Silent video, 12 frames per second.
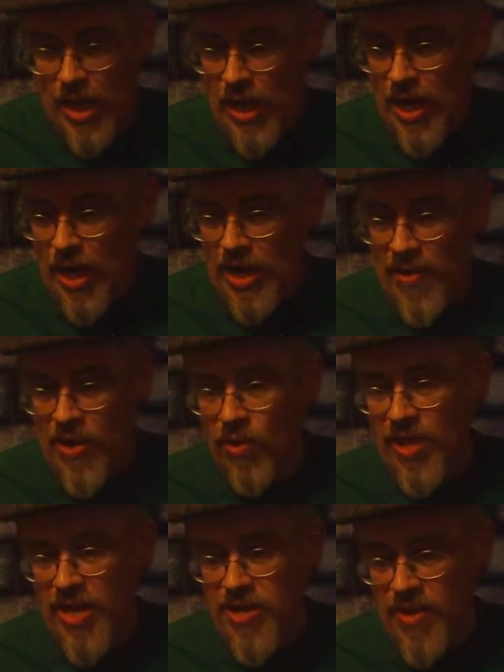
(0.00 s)
Now I know a
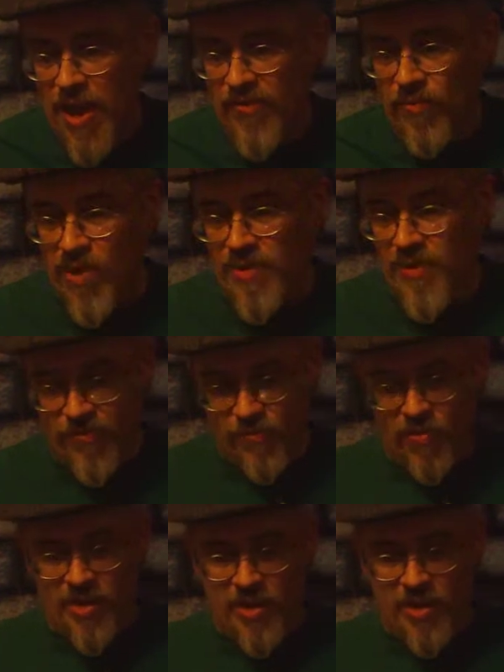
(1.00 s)
lot of you guys read this one,